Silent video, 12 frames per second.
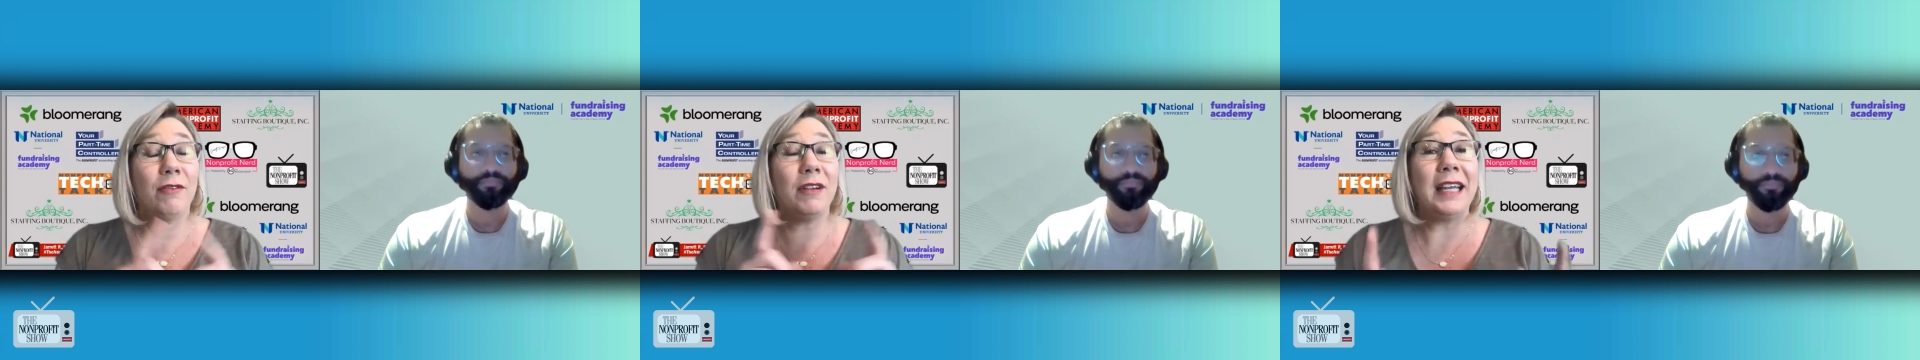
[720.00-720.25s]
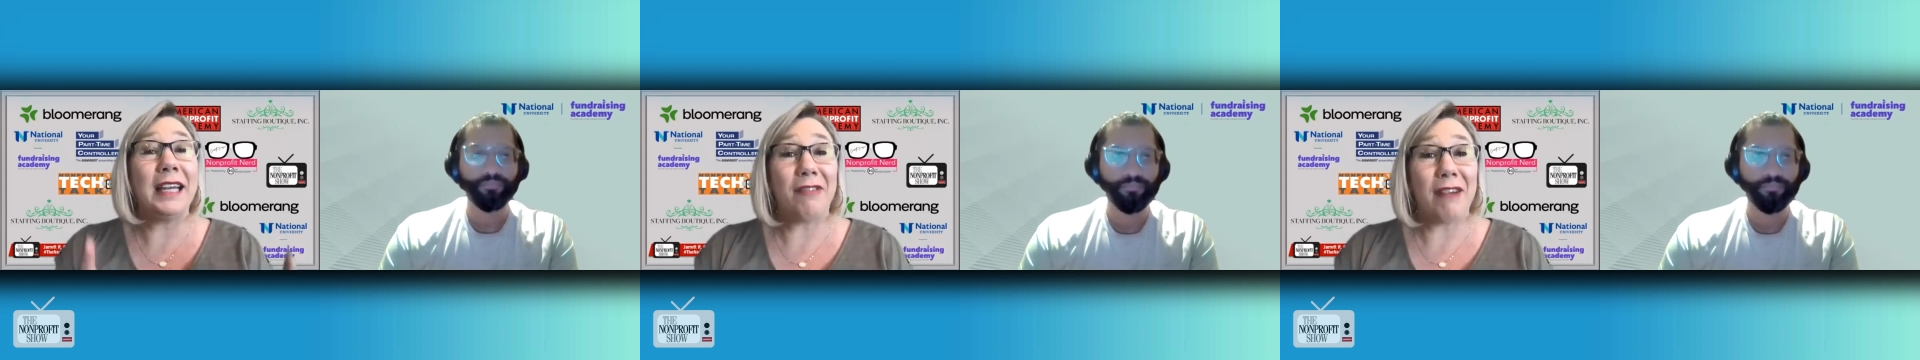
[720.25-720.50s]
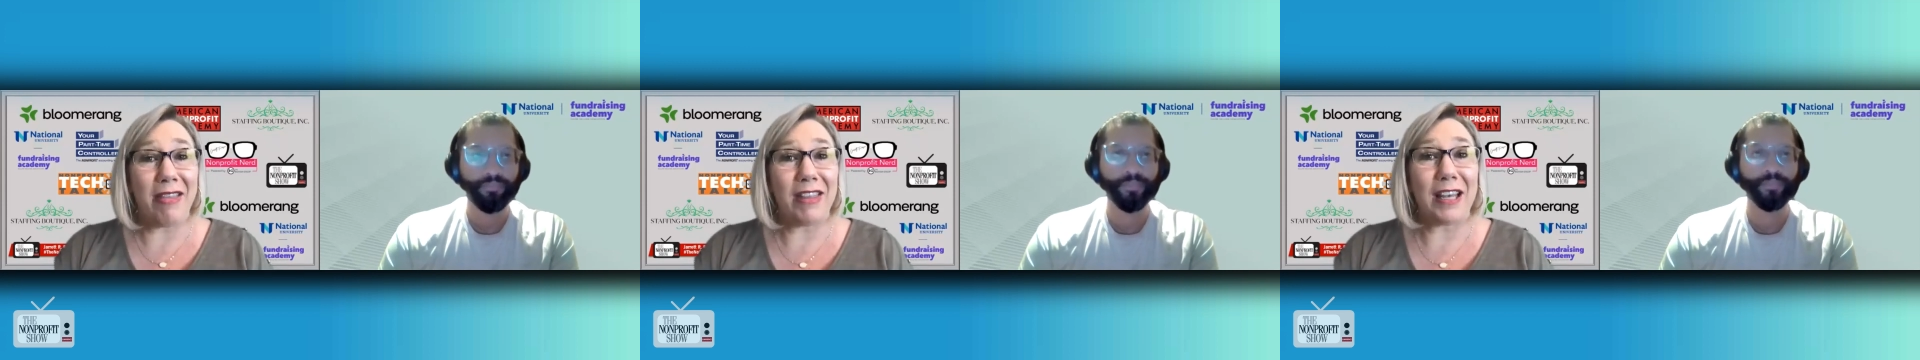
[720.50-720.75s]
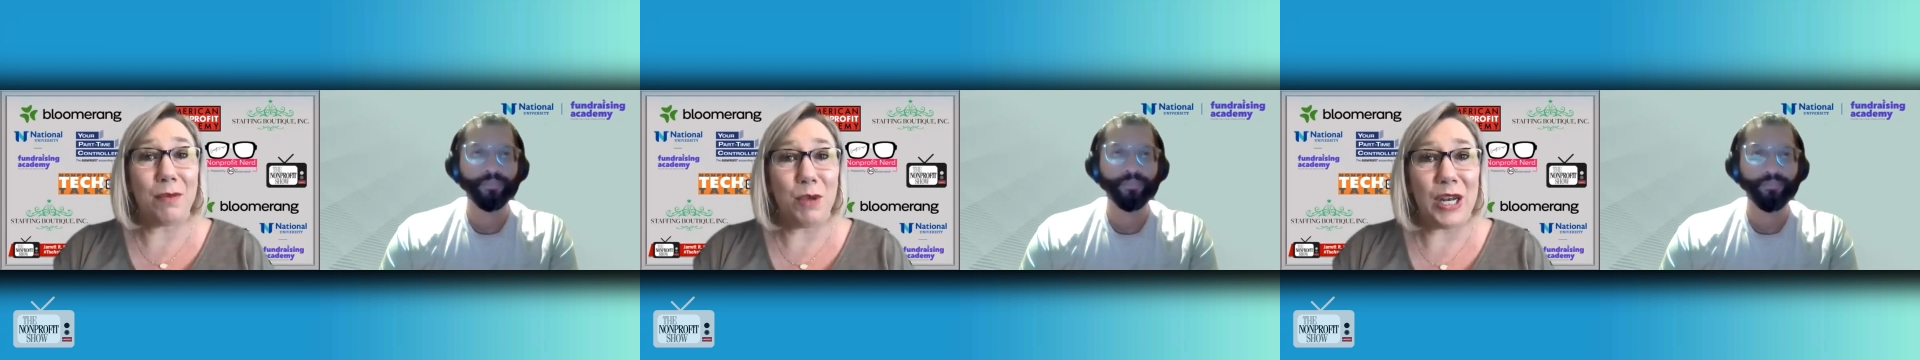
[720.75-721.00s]
Speaker 1: really
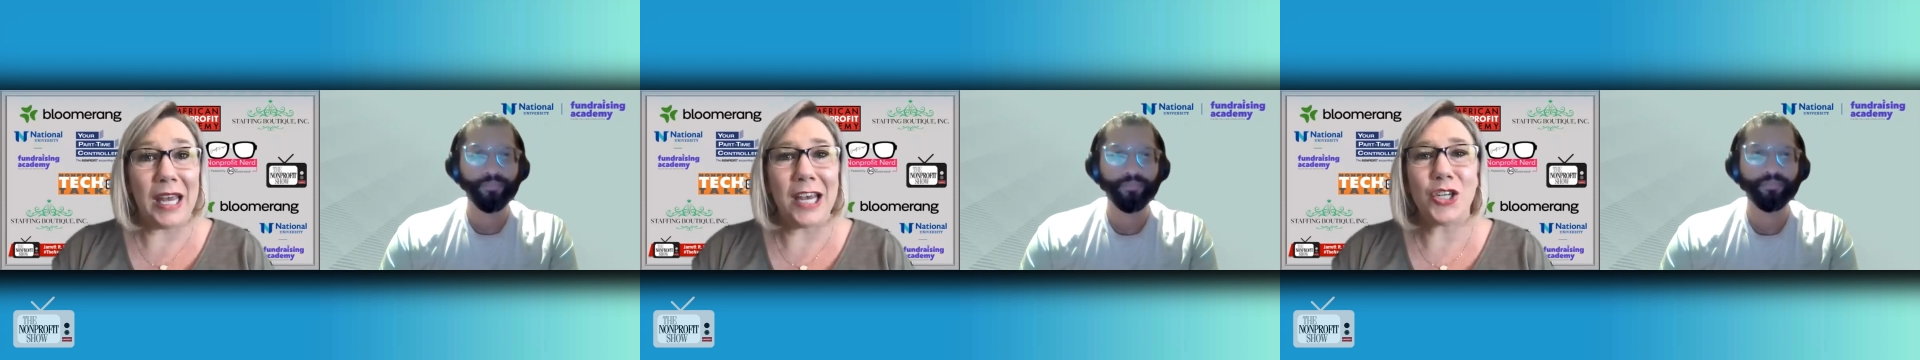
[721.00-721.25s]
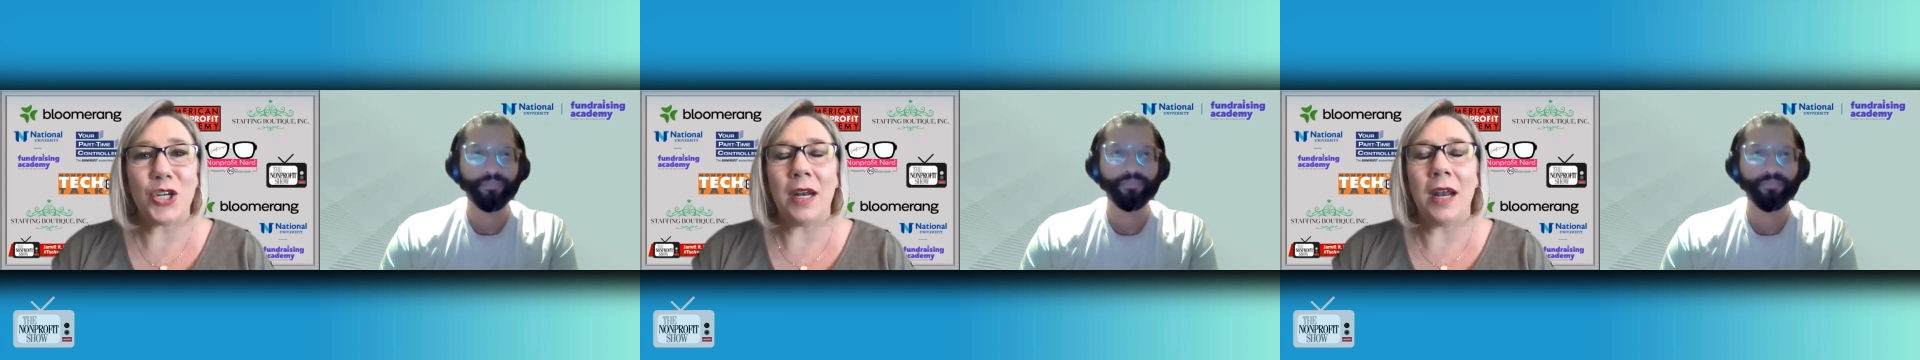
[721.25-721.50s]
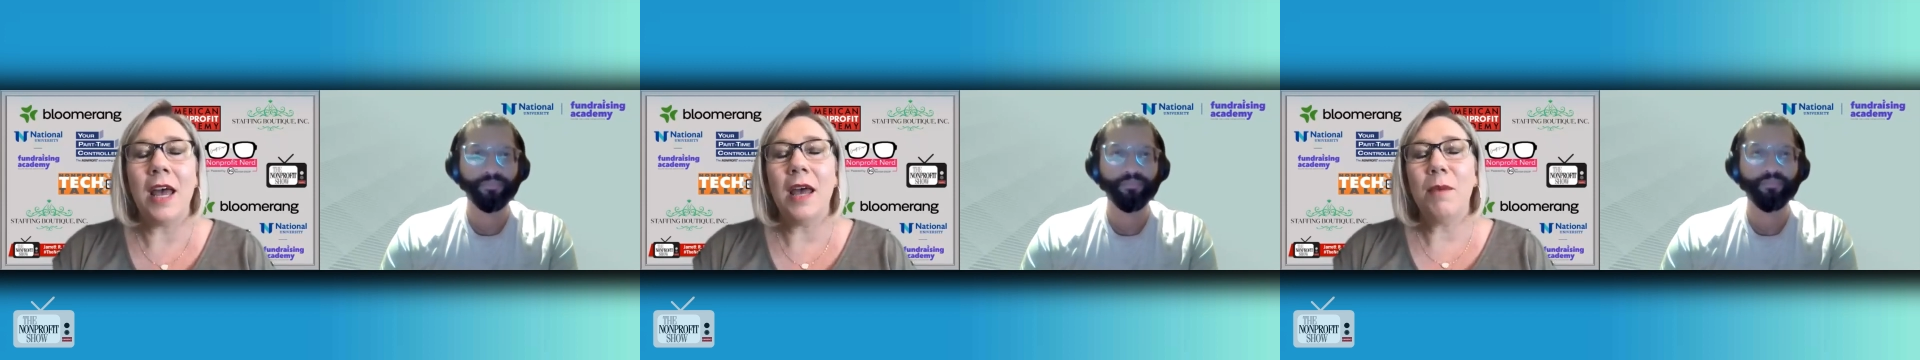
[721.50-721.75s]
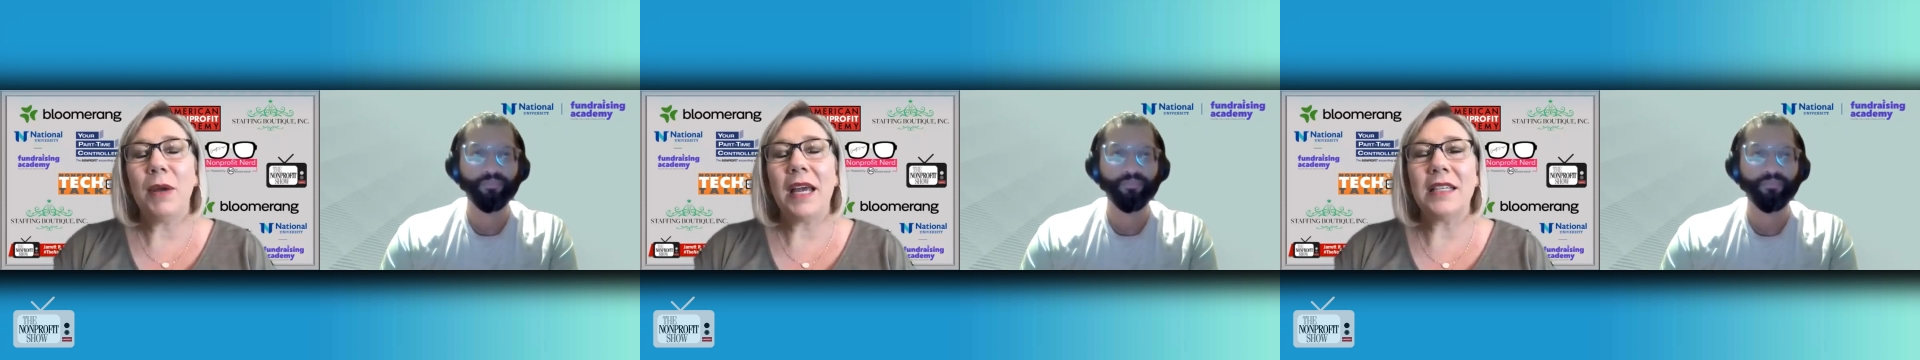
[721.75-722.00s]
around the communication,
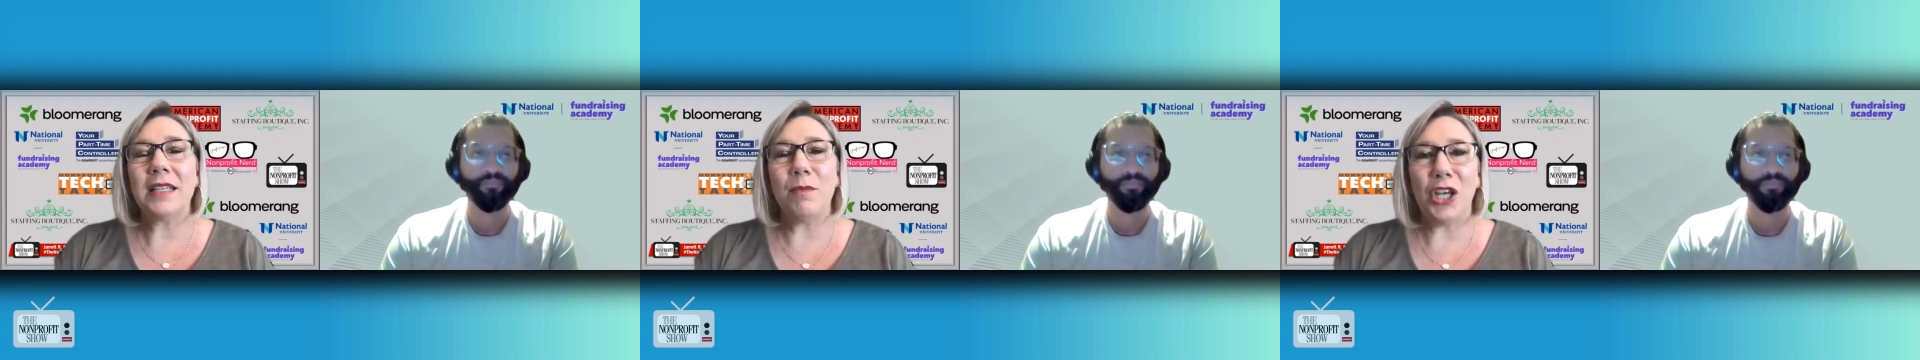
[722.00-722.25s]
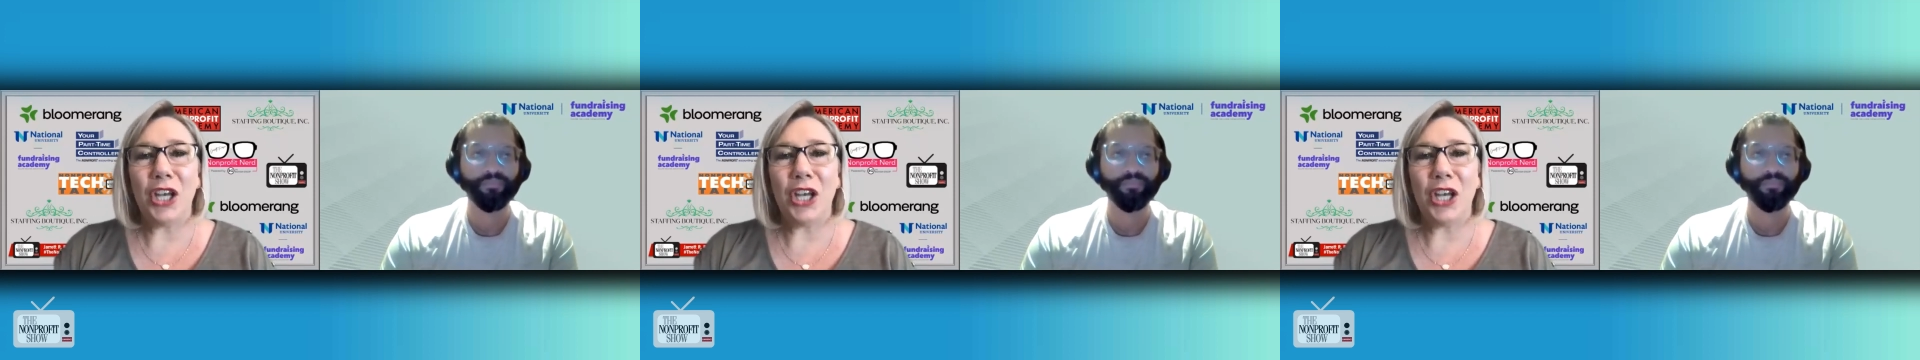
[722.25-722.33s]
because I'm